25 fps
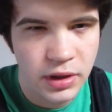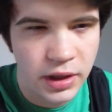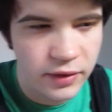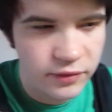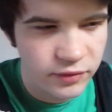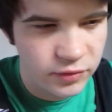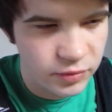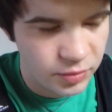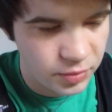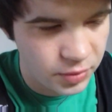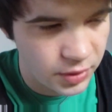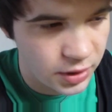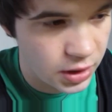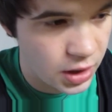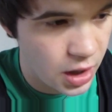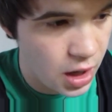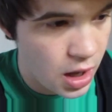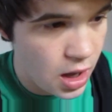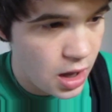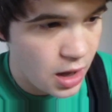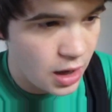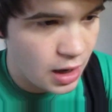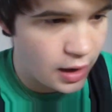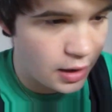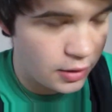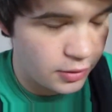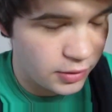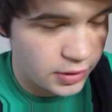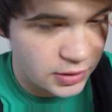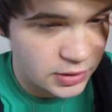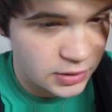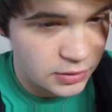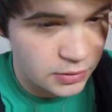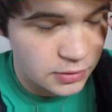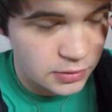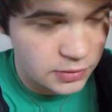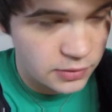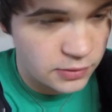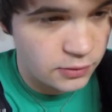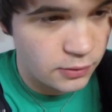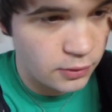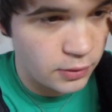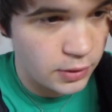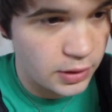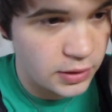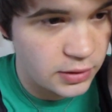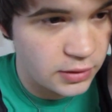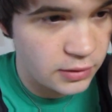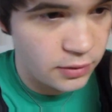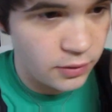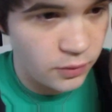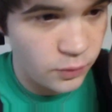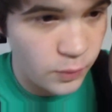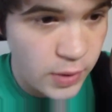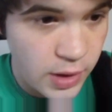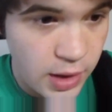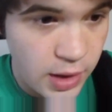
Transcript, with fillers: left, but I don't get to go to the store again until this